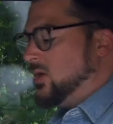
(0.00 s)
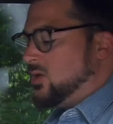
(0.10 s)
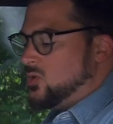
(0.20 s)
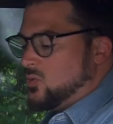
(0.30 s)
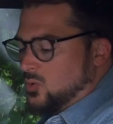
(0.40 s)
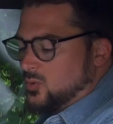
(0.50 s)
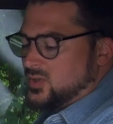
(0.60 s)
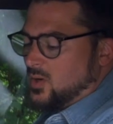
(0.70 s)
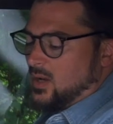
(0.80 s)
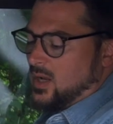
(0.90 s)
You
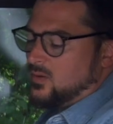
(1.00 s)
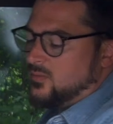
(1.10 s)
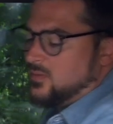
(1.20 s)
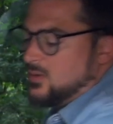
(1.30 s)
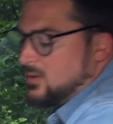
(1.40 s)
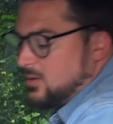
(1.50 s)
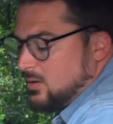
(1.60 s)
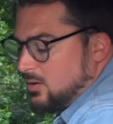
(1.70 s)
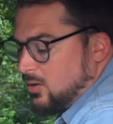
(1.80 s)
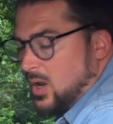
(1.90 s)
also have
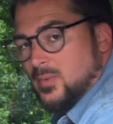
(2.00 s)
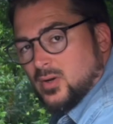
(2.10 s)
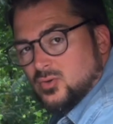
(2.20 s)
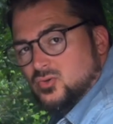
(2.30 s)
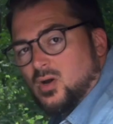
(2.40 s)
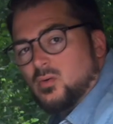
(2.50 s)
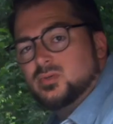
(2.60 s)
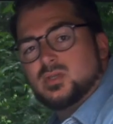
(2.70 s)
climate controls at